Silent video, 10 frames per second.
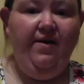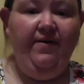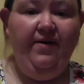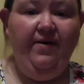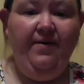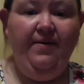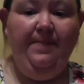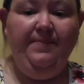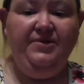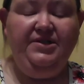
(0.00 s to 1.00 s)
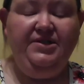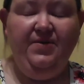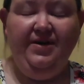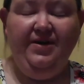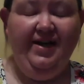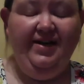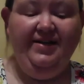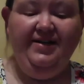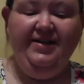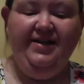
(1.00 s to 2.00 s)
and see you all
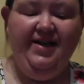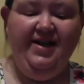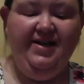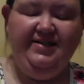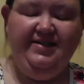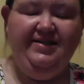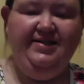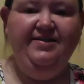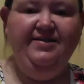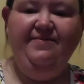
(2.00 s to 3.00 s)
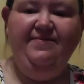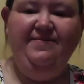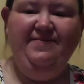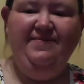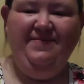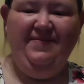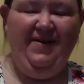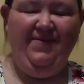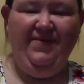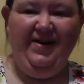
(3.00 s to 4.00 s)
again. Thanks.
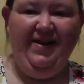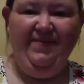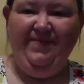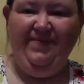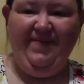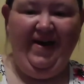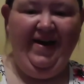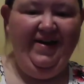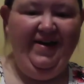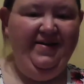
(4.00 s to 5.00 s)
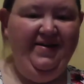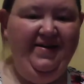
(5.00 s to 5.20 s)
Have a good evening. Bye.